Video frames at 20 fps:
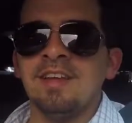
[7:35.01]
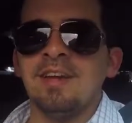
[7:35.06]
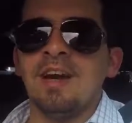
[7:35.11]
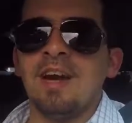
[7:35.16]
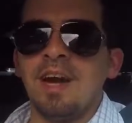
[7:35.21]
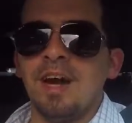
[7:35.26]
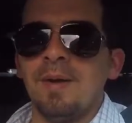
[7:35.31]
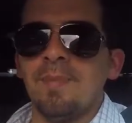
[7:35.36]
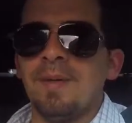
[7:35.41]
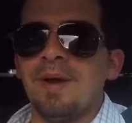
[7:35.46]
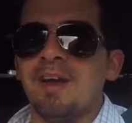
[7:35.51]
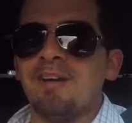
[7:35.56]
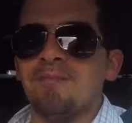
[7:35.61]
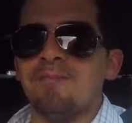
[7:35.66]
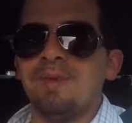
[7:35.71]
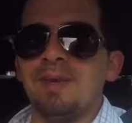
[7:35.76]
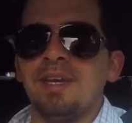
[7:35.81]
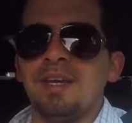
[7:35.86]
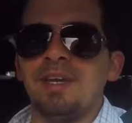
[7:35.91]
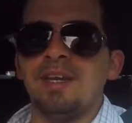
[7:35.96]
have
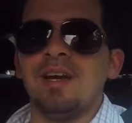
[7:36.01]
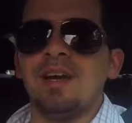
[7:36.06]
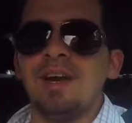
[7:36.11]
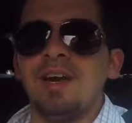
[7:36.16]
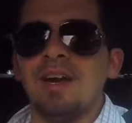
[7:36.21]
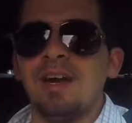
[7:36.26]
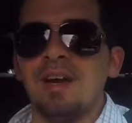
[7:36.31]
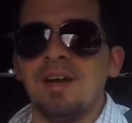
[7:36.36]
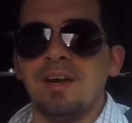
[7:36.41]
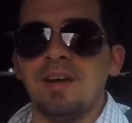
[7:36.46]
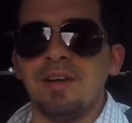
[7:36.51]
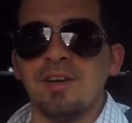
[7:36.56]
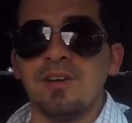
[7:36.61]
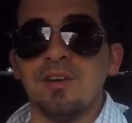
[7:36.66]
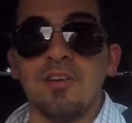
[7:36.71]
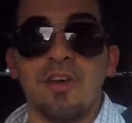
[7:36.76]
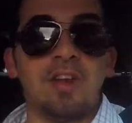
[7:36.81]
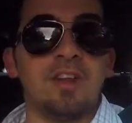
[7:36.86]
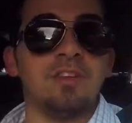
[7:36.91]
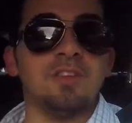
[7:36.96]
been
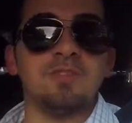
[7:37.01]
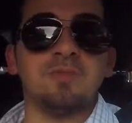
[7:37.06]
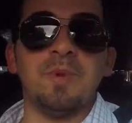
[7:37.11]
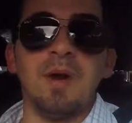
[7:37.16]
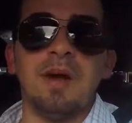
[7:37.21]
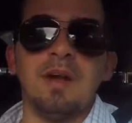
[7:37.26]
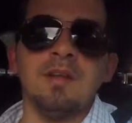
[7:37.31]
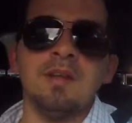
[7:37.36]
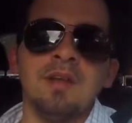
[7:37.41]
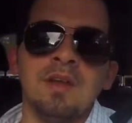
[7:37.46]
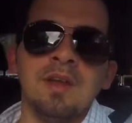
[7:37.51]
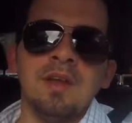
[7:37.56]
great as well.